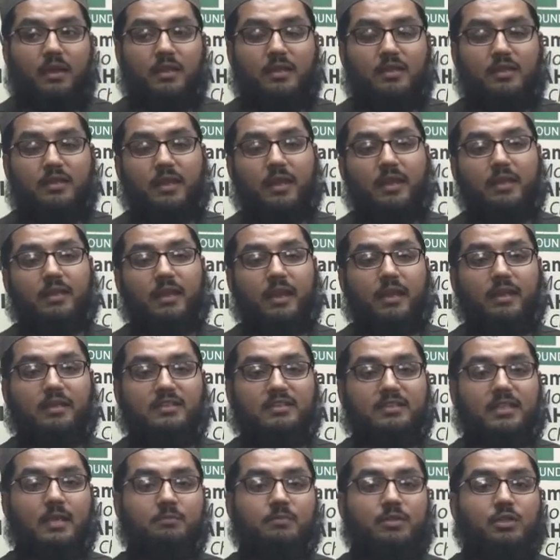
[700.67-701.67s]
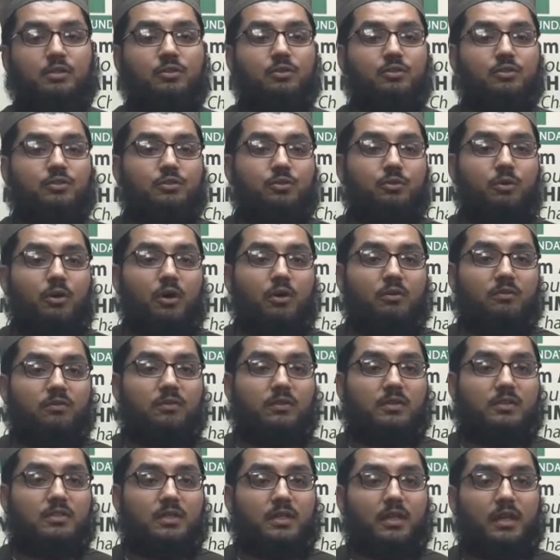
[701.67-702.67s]
And I accepted those two
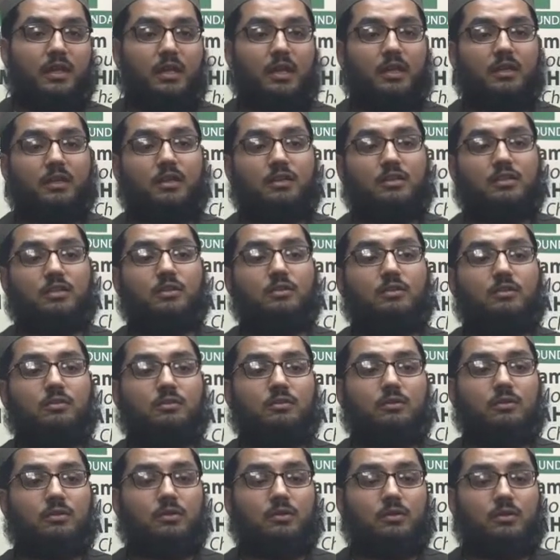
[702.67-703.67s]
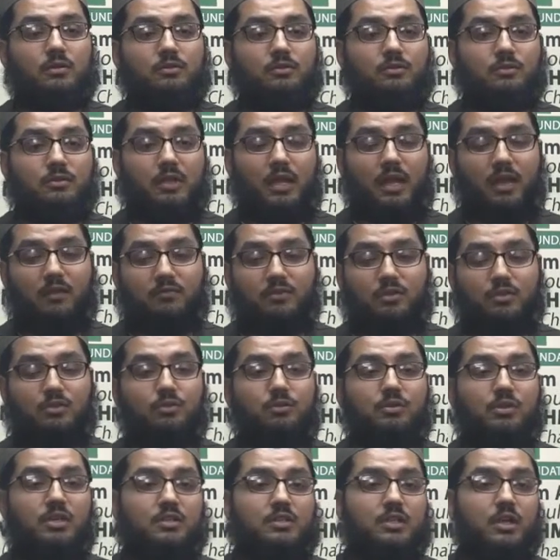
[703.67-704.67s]
offers, and I continued. After
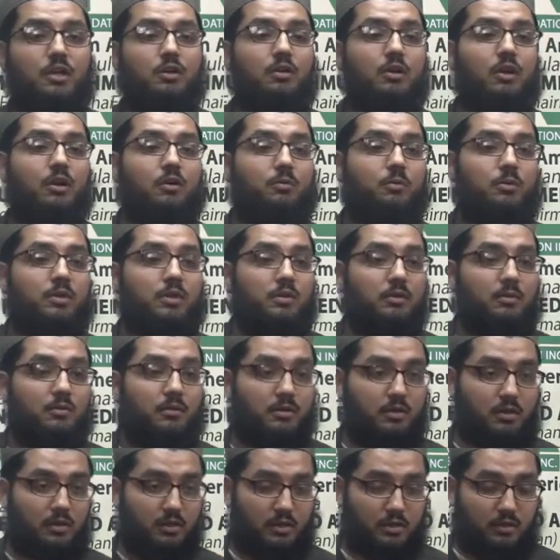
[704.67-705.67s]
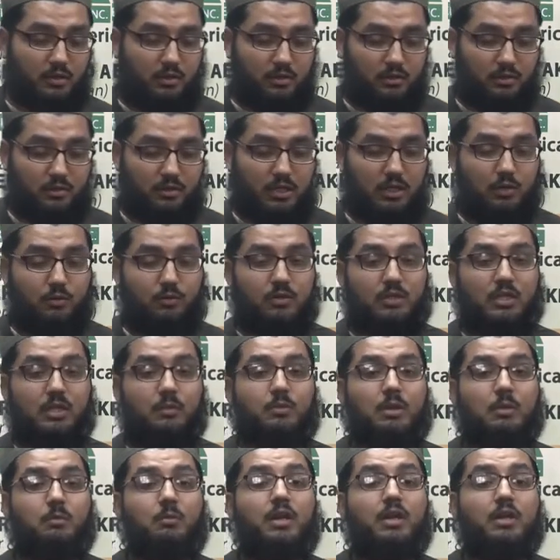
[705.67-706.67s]
2 years, he would
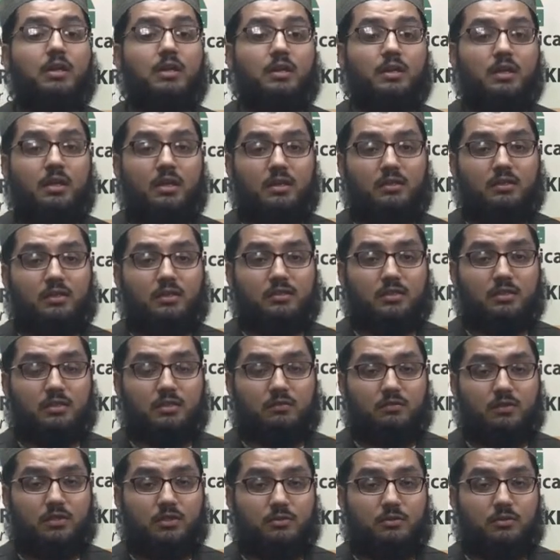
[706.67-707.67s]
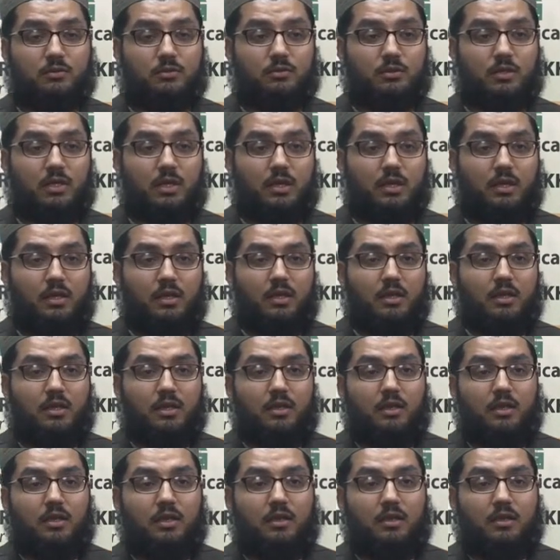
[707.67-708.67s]
let me marry this individual.
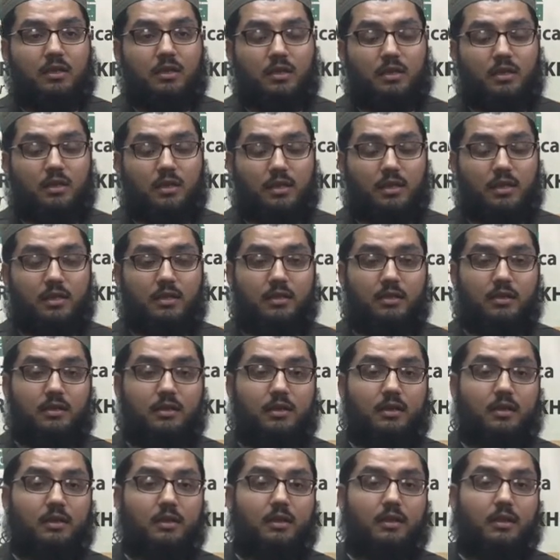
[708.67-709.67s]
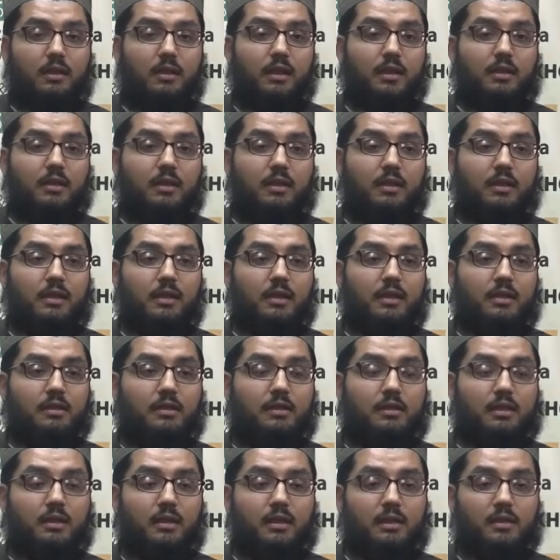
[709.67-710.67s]
And
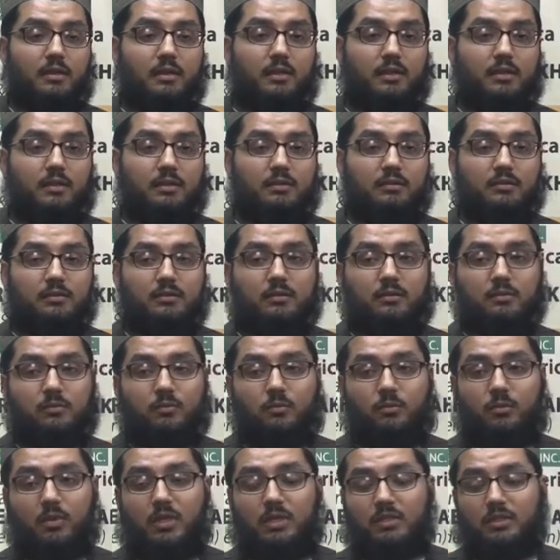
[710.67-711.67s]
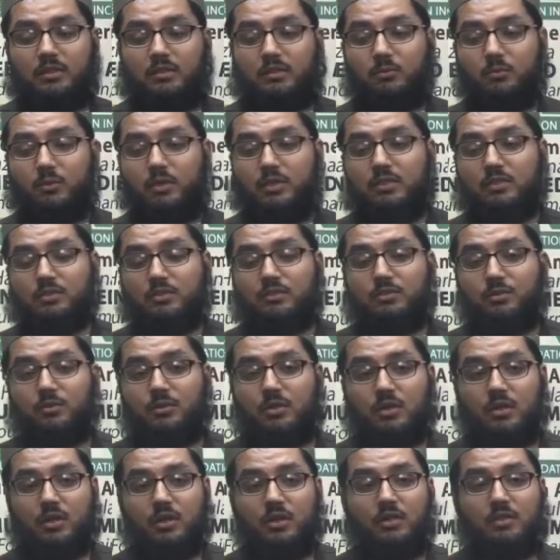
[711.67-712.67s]
then when the
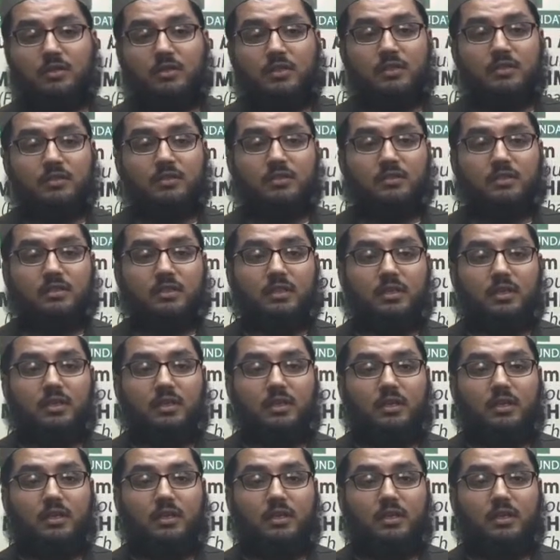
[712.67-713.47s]
student heard this,